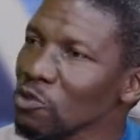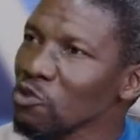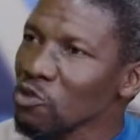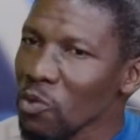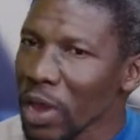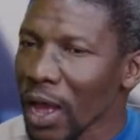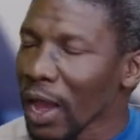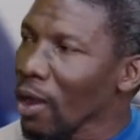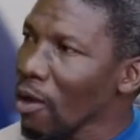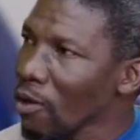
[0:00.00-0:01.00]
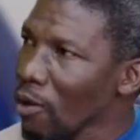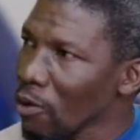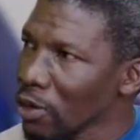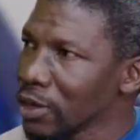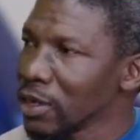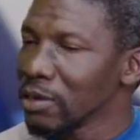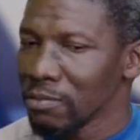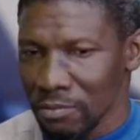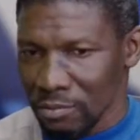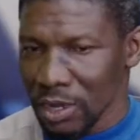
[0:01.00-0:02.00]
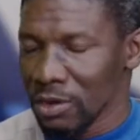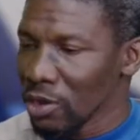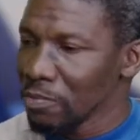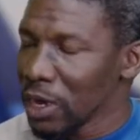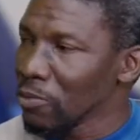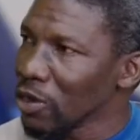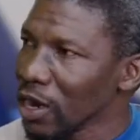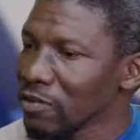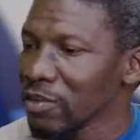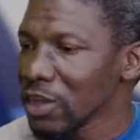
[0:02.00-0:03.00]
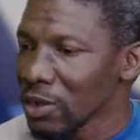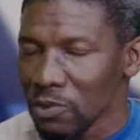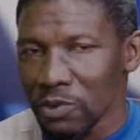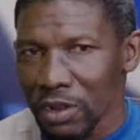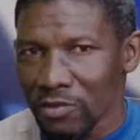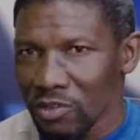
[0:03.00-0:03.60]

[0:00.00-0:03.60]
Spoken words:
also were called, the top demographers, including